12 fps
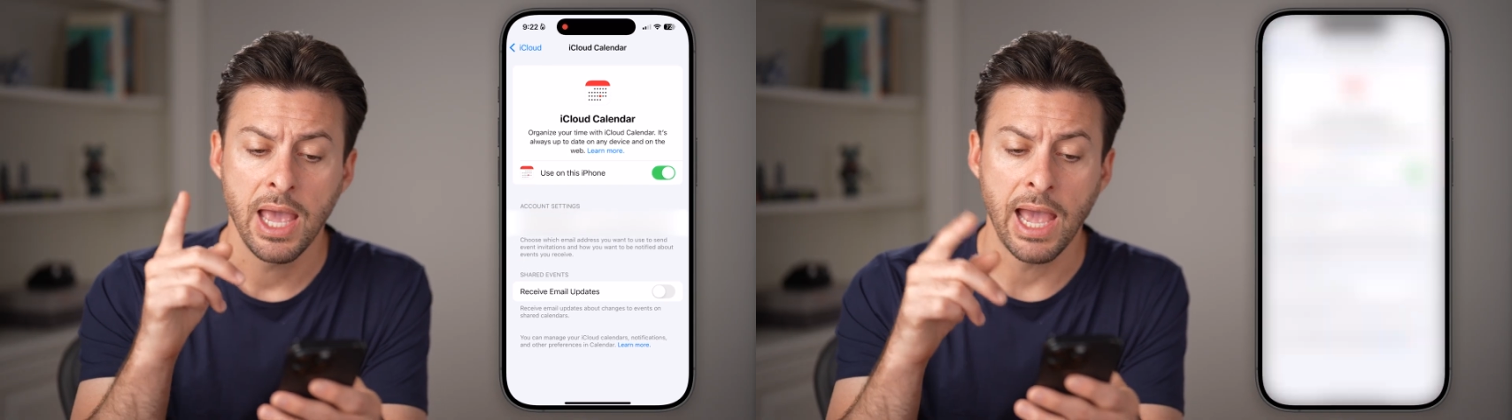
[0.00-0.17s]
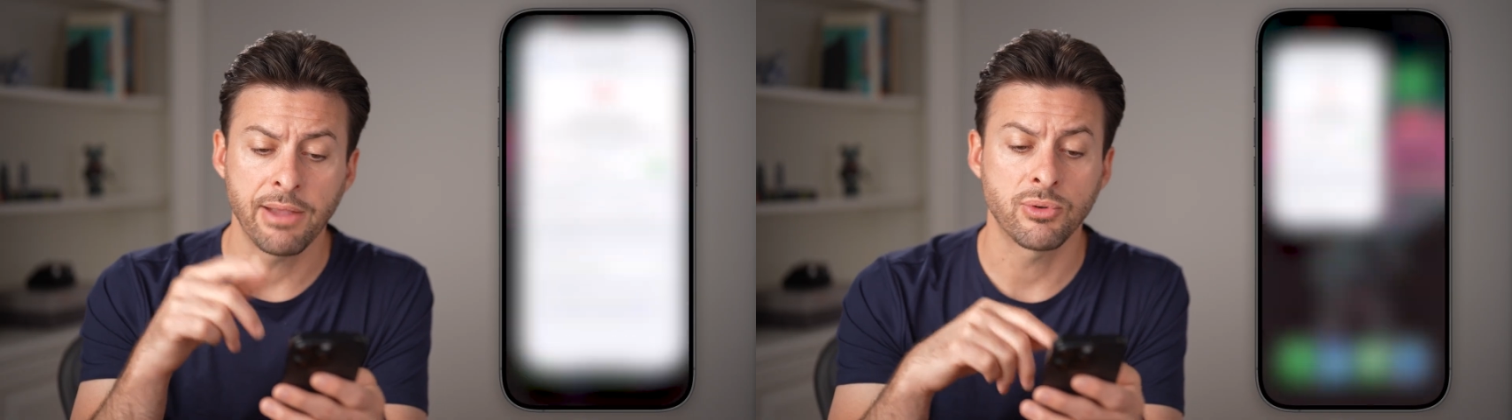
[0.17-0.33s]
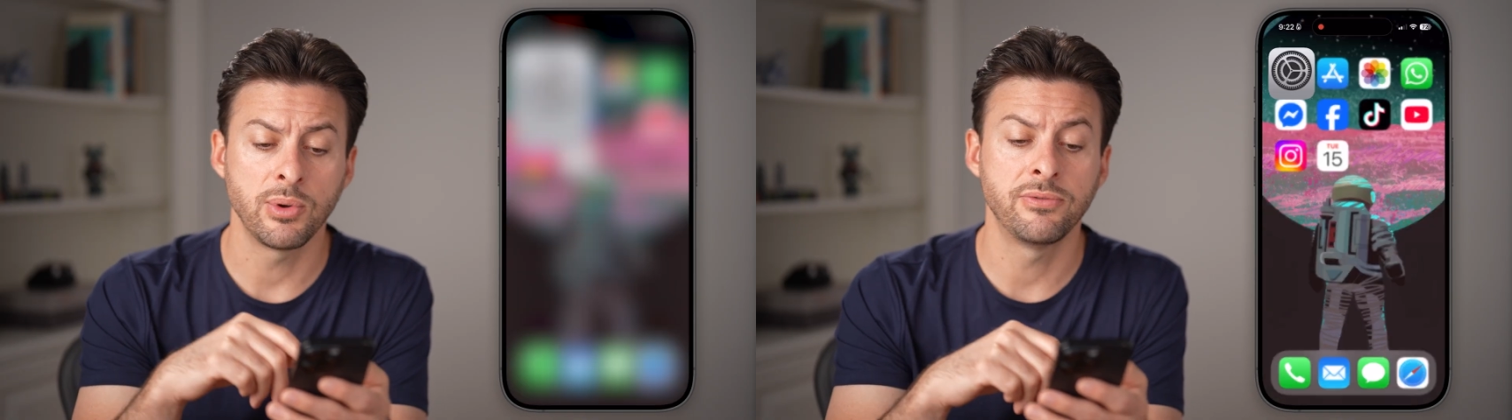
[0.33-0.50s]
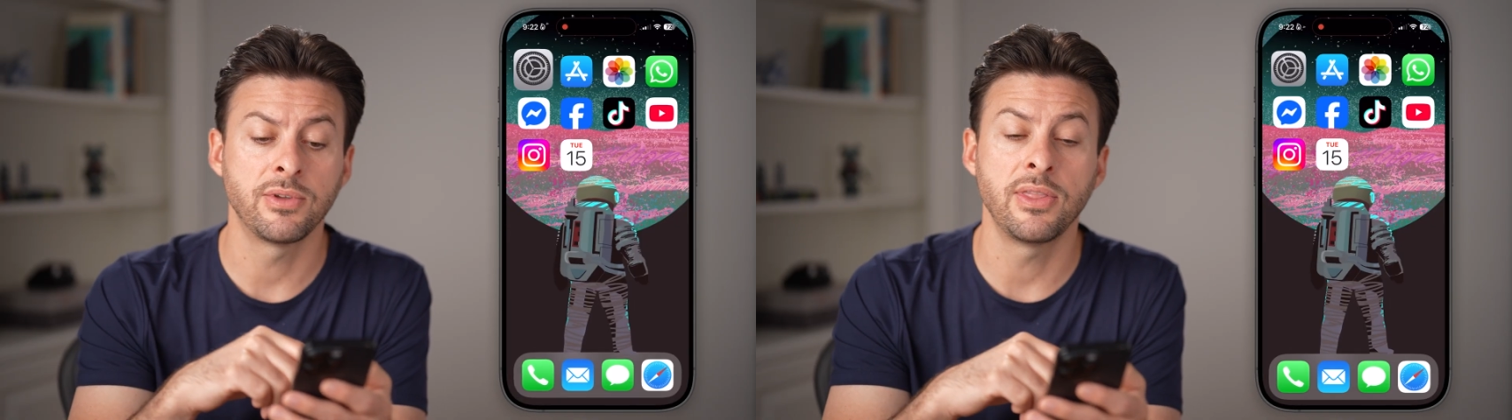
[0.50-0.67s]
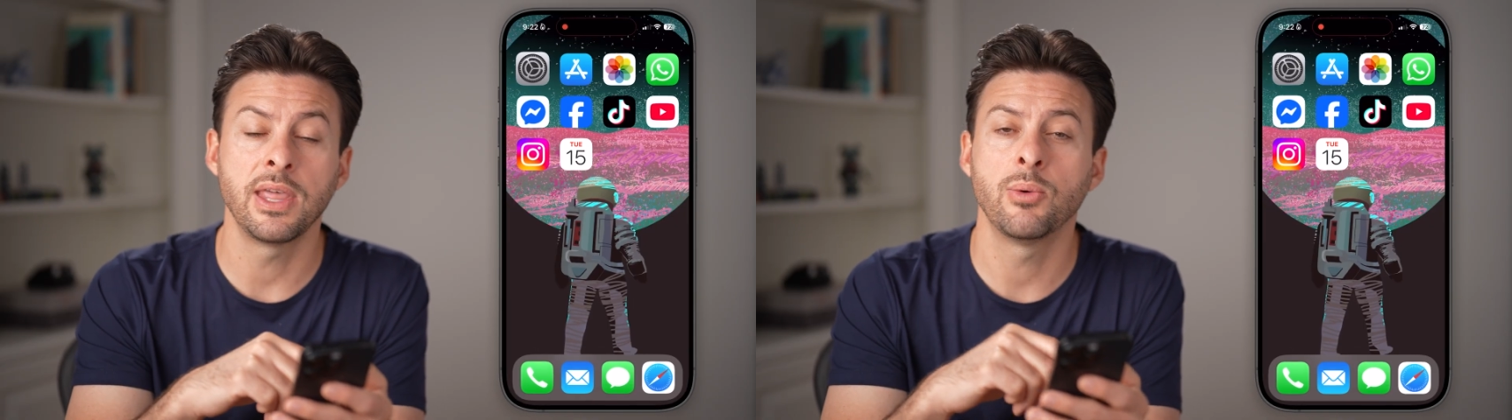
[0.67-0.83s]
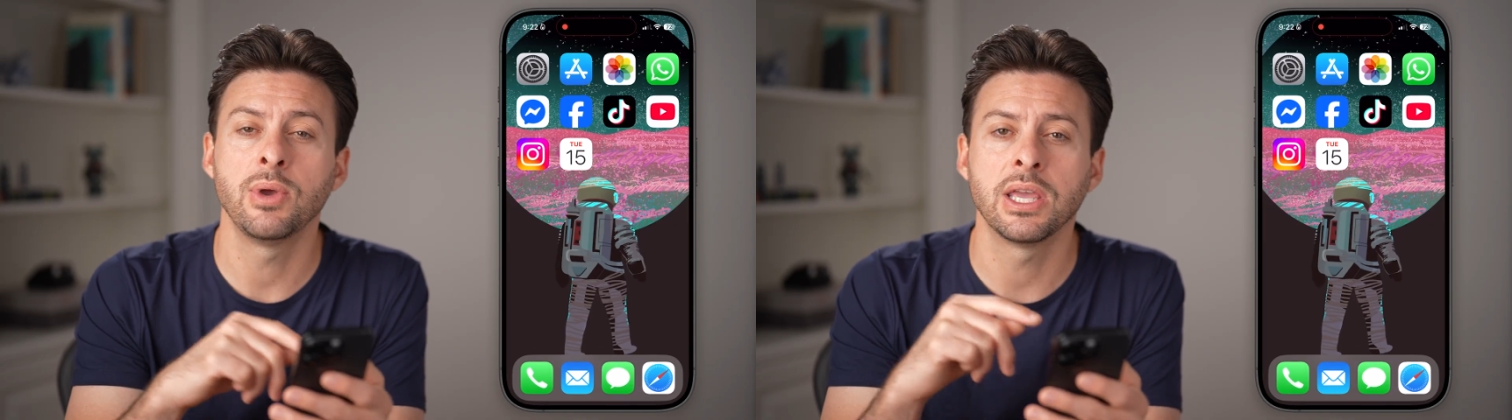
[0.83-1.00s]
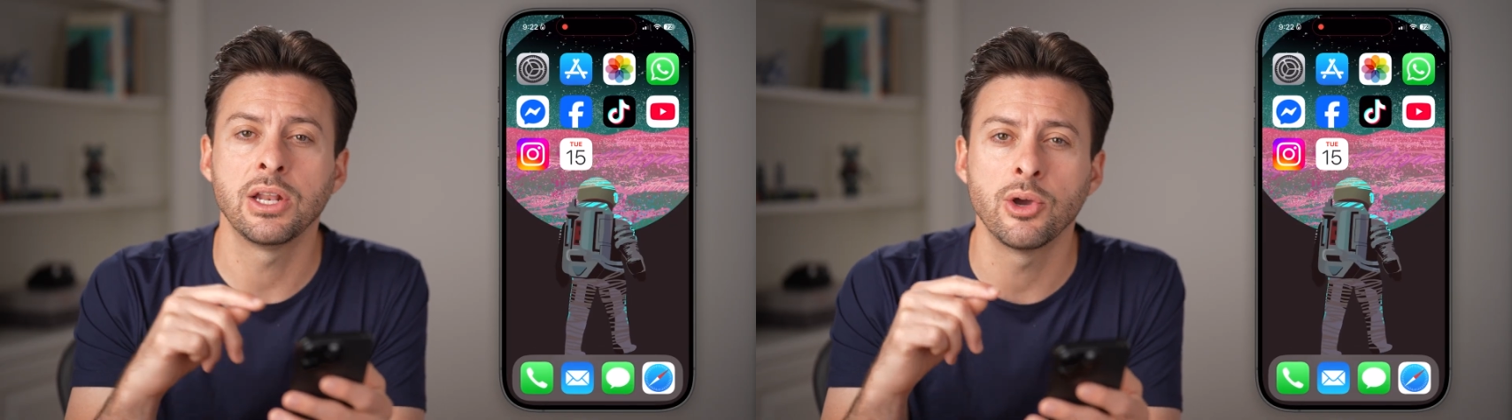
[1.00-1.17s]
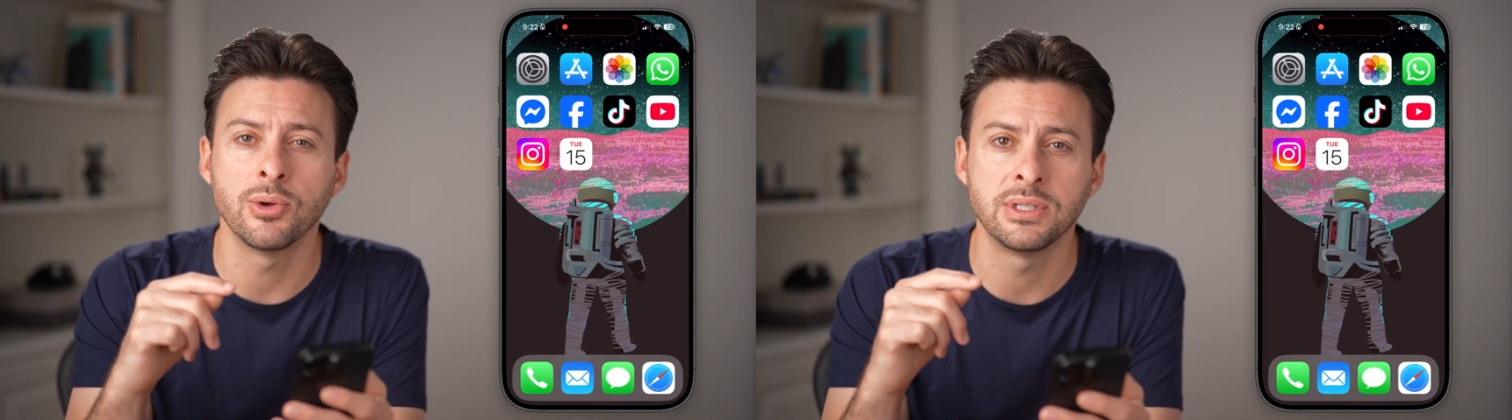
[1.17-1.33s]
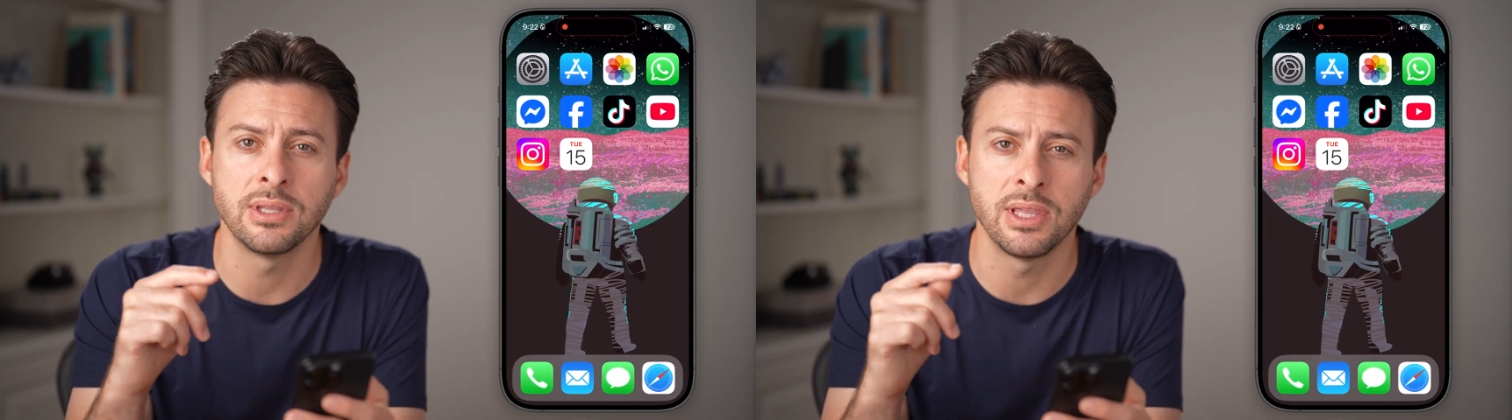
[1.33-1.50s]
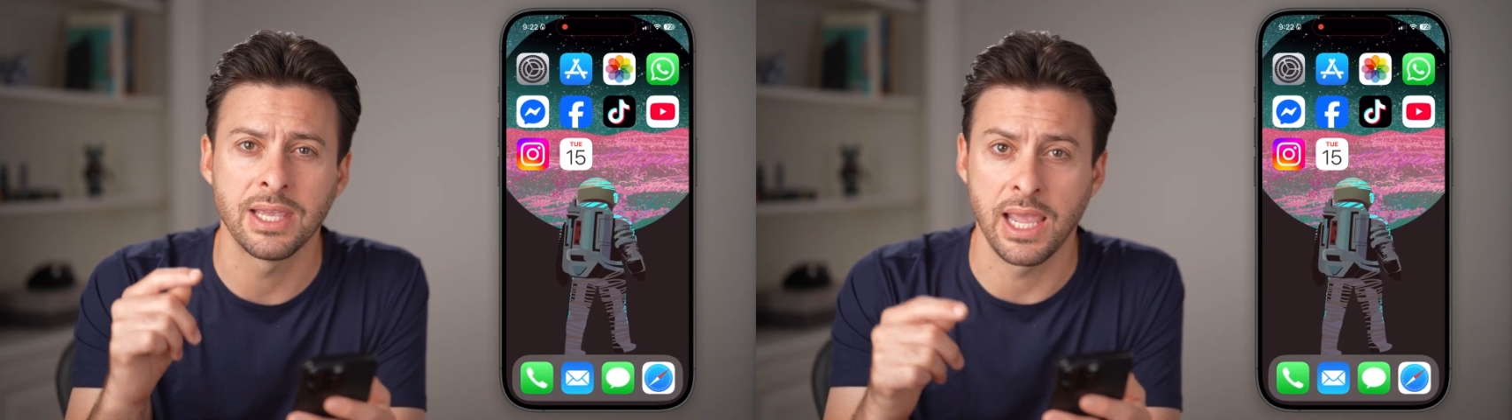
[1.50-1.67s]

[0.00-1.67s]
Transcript: After we've done that, we can go into the